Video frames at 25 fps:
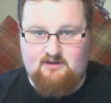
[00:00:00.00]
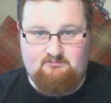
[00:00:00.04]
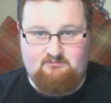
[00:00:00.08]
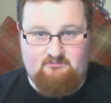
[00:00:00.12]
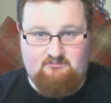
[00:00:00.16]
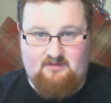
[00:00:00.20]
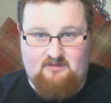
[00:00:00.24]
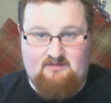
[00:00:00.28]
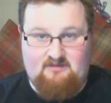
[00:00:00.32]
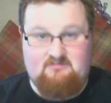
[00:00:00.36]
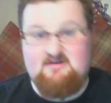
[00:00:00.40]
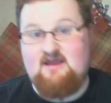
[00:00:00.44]

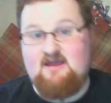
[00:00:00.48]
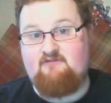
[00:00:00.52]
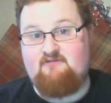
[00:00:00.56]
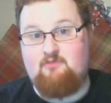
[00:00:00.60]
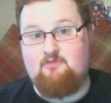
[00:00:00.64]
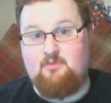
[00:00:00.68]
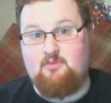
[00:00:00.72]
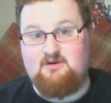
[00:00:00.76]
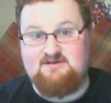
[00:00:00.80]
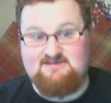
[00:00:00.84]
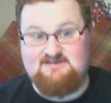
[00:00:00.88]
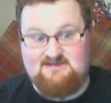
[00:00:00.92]
in
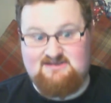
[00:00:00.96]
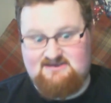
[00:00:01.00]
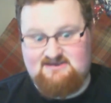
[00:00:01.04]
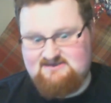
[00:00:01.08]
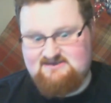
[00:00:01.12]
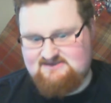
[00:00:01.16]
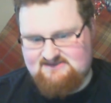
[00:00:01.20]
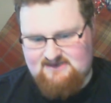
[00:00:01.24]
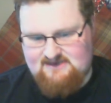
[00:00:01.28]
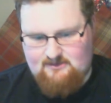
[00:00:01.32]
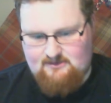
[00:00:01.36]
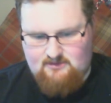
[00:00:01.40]
everybody's
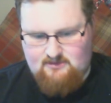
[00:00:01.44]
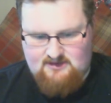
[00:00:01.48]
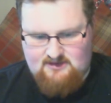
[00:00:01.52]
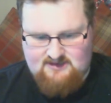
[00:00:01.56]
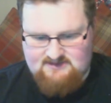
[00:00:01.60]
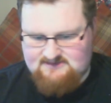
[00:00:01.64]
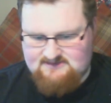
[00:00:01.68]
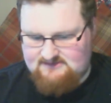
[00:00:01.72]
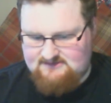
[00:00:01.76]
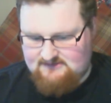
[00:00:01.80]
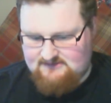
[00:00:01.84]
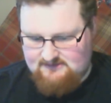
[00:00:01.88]
lists
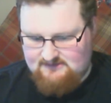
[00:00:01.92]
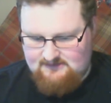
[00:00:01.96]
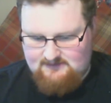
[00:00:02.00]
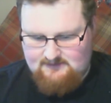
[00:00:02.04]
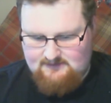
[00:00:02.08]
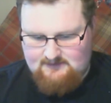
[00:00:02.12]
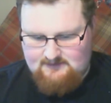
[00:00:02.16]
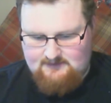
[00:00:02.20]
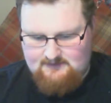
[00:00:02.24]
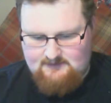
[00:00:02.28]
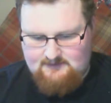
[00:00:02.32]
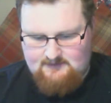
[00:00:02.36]
nowadays.
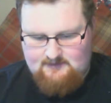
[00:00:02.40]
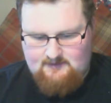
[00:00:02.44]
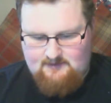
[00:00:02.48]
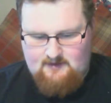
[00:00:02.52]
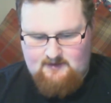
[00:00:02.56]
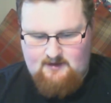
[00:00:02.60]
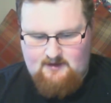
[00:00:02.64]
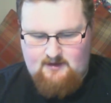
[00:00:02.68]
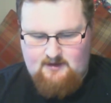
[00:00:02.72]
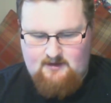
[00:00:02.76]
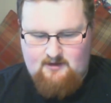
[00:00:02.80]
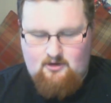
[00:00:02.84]

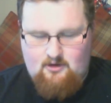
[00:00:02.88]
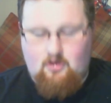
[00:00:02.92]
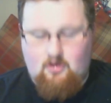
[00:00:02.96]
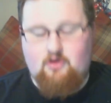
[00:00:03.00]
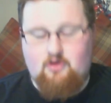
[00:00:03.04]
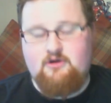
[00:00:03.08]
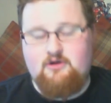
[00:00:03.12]
Or